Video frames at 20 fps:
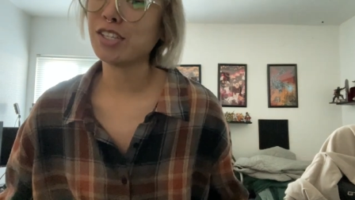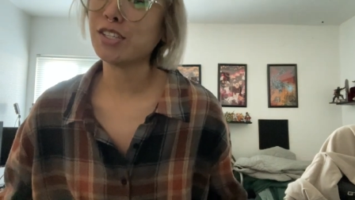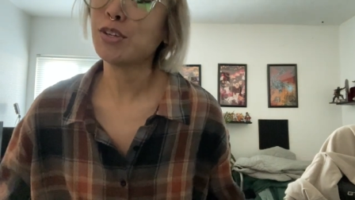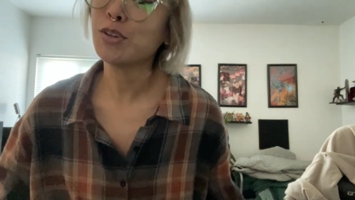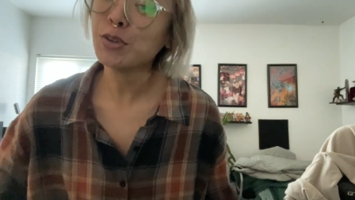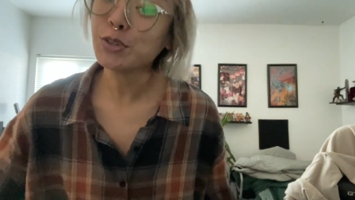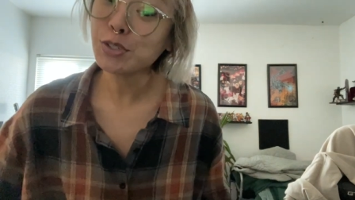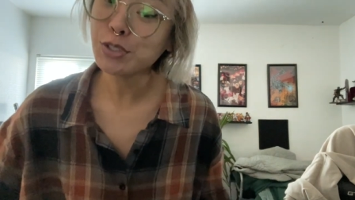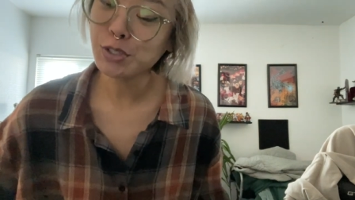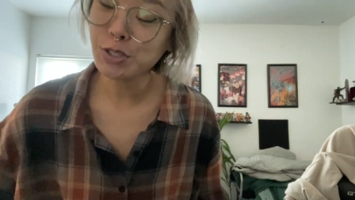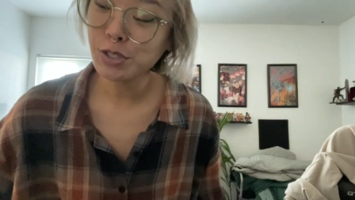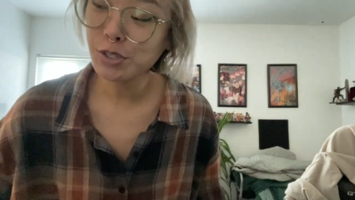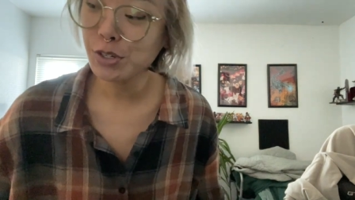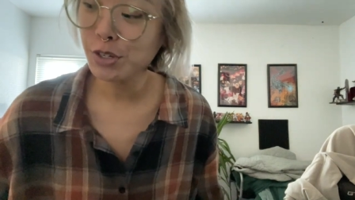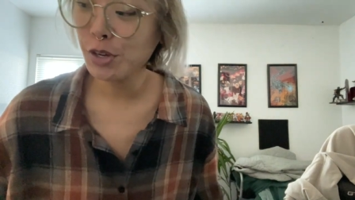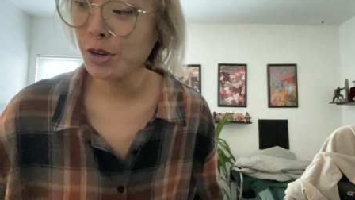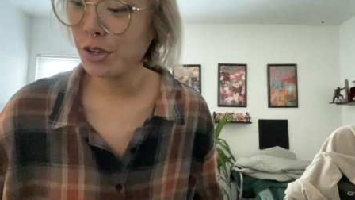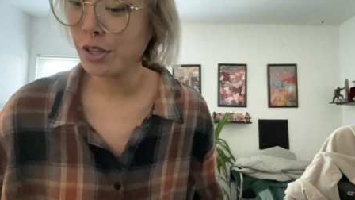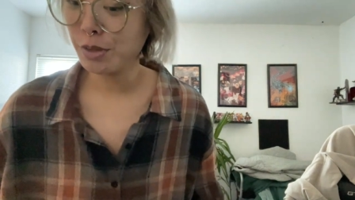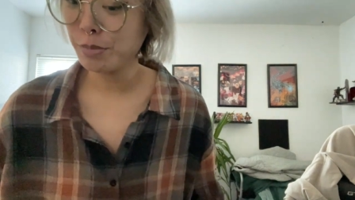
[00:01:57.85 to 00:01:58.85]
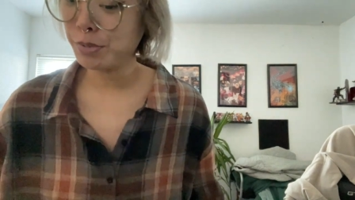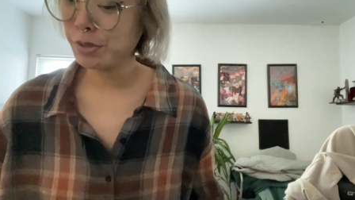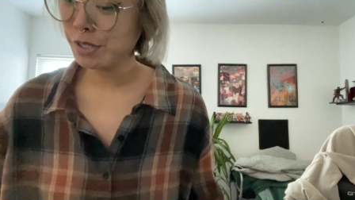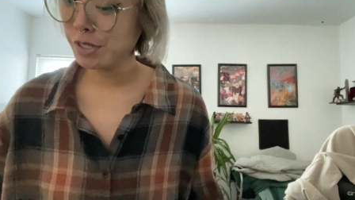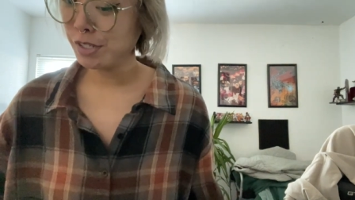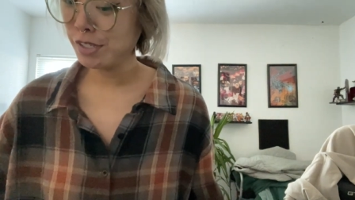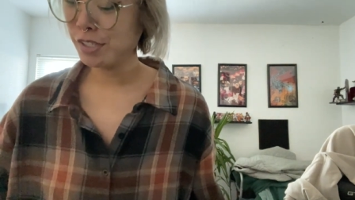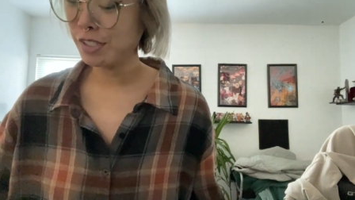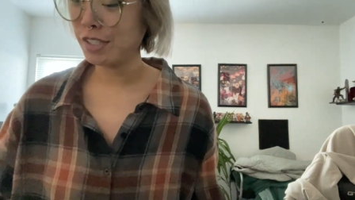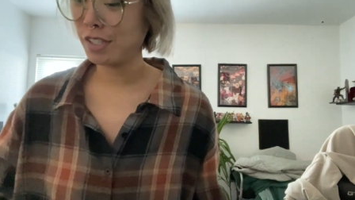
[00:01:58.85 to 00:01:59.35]
two Studio
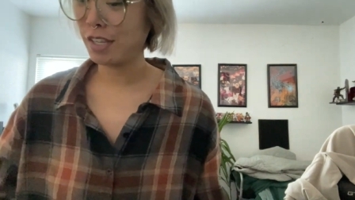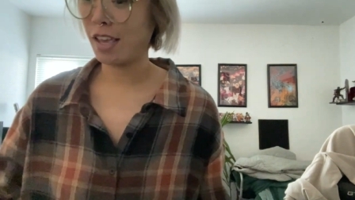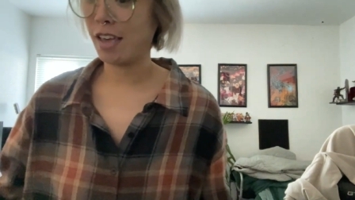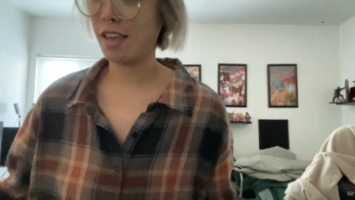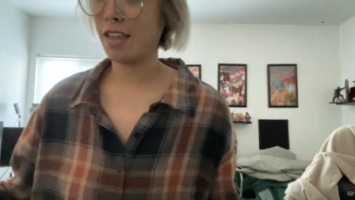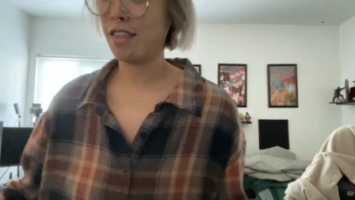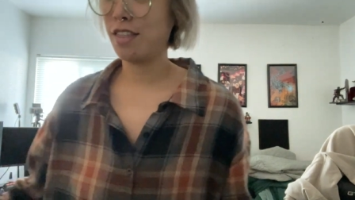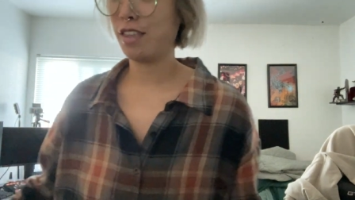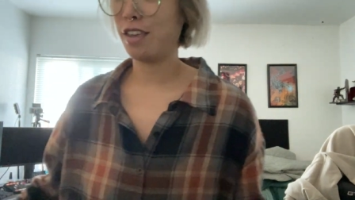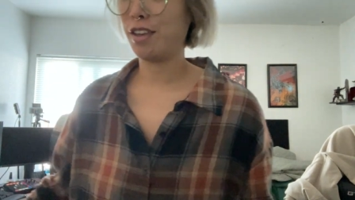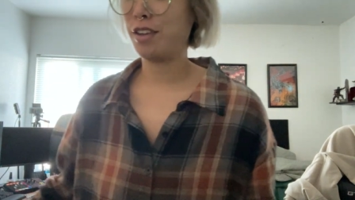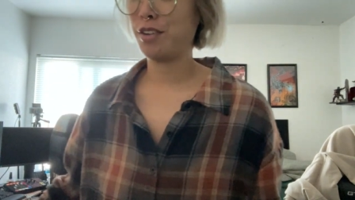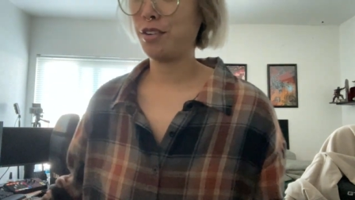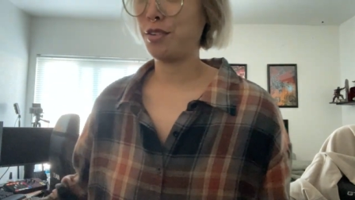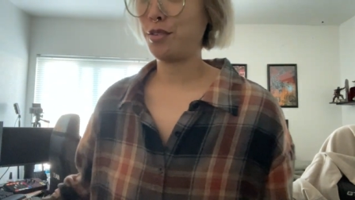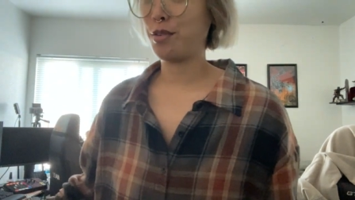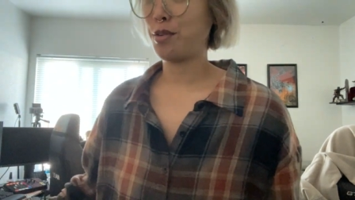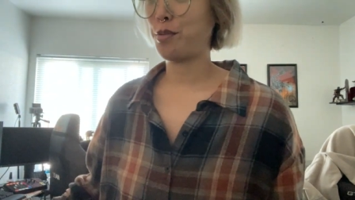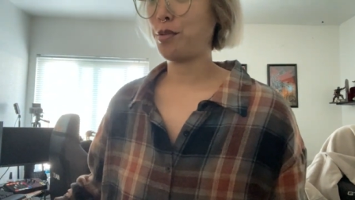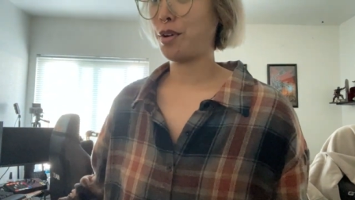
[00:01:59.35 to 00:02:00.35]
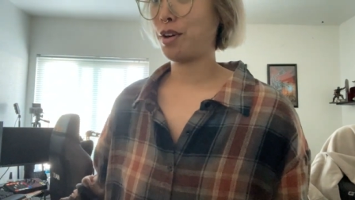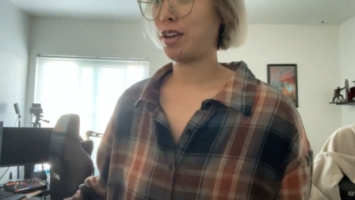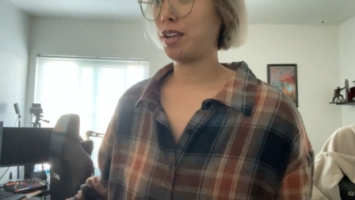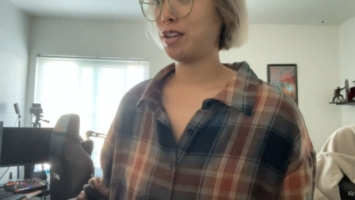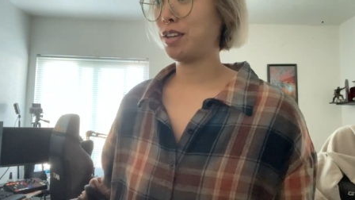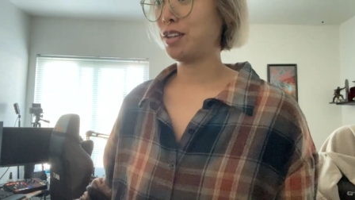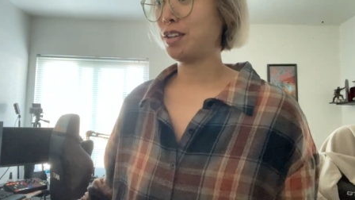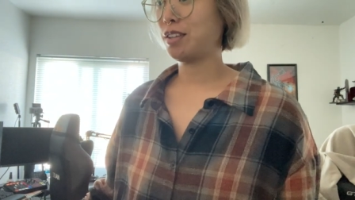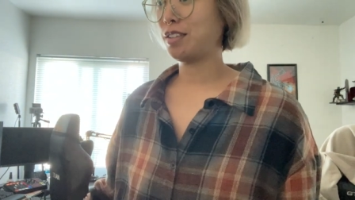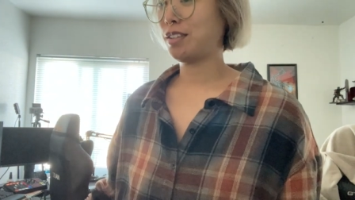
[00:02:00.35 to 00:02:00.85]
Ghiblis and then
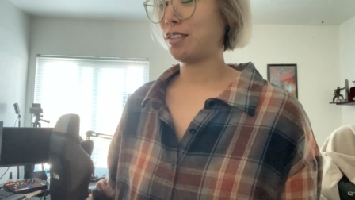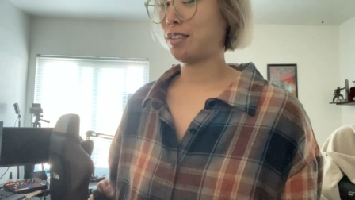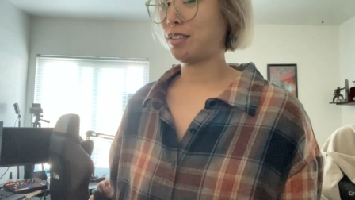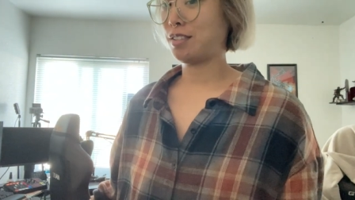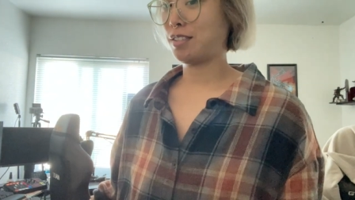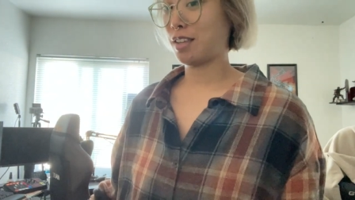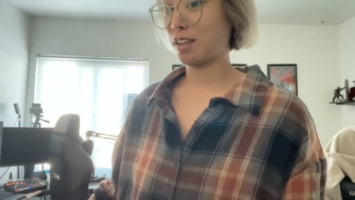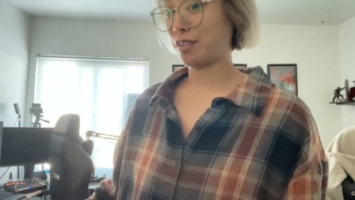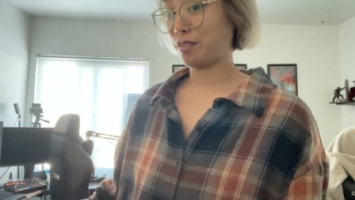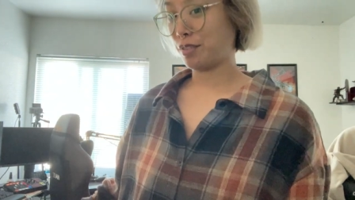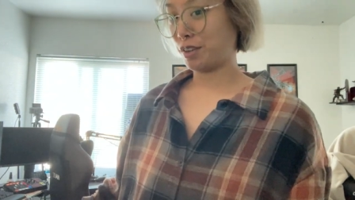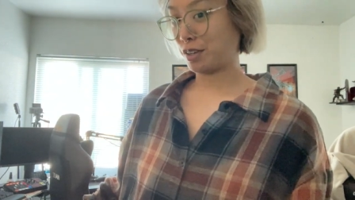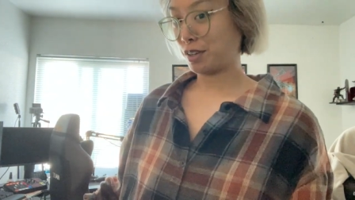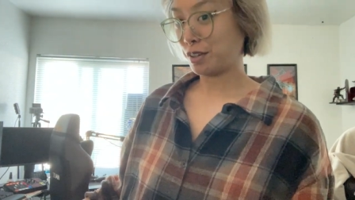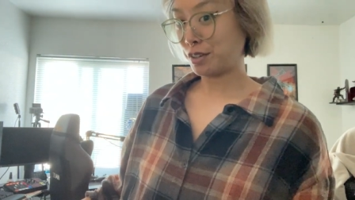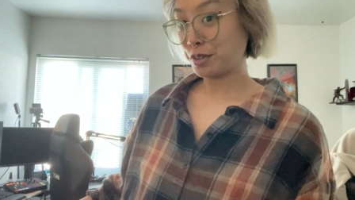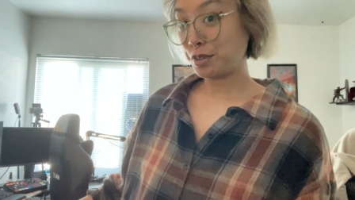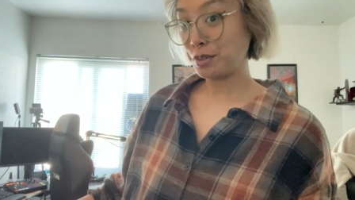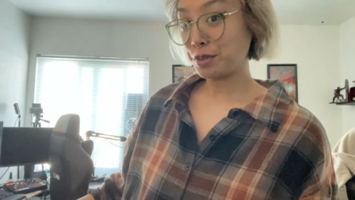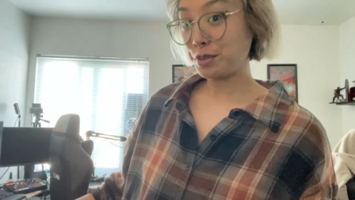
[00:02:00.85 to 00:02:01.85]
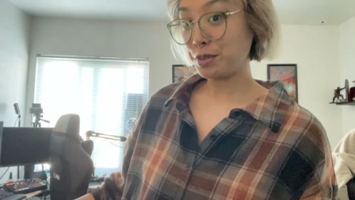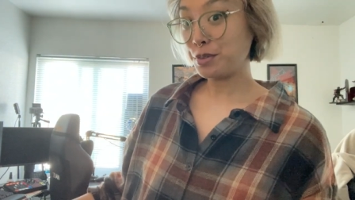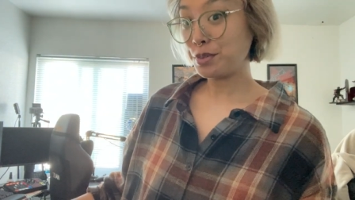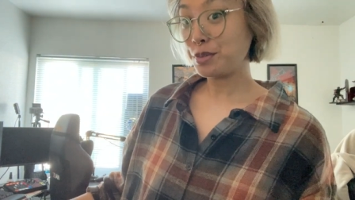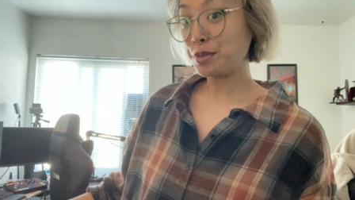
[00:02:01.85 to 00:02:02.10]
one Sanrio